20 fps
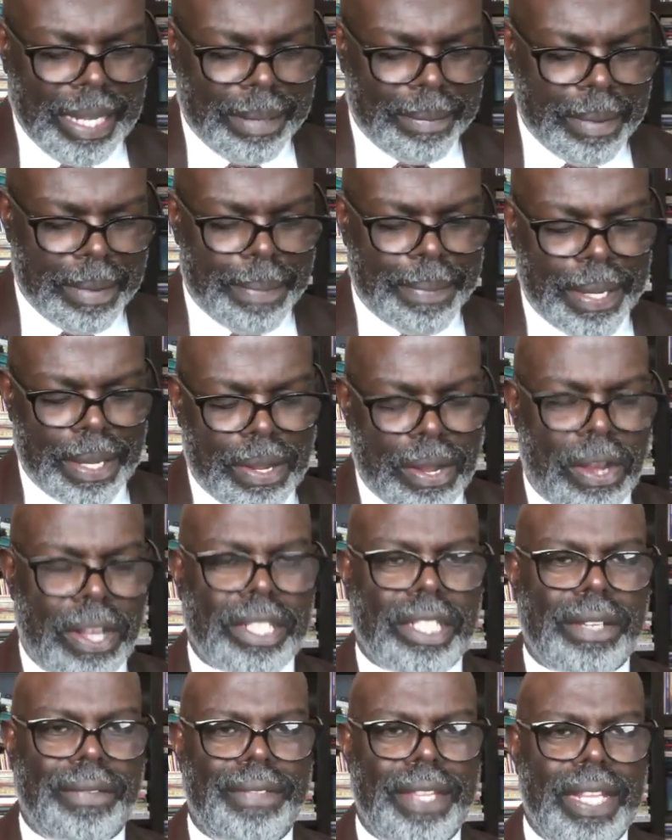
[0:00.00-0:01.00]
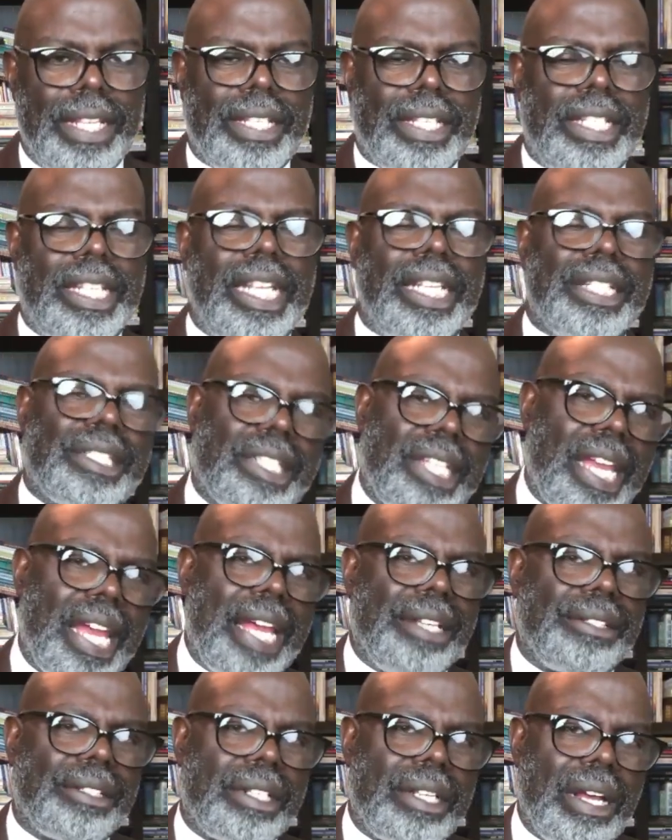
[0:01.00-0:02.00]
but because of this
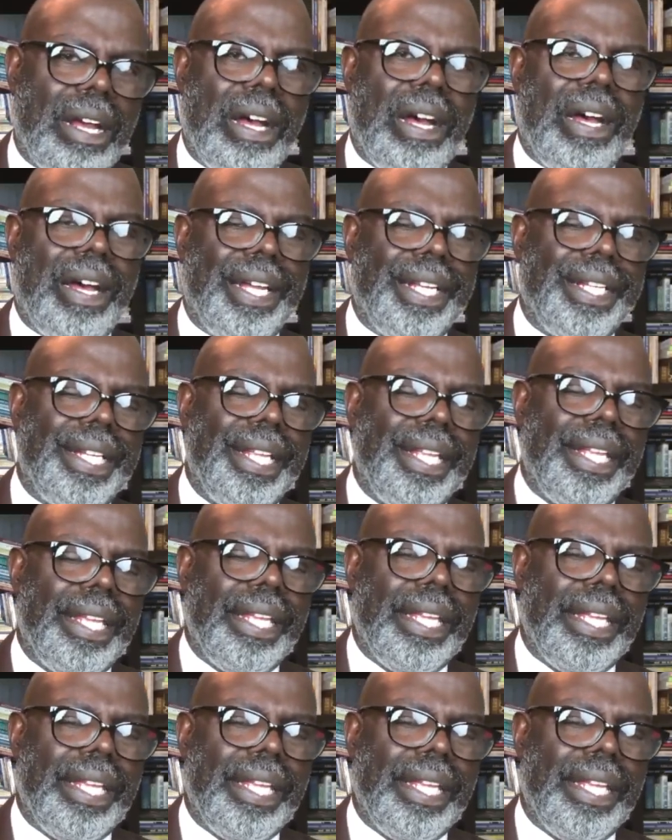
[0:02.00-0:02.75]
discount card,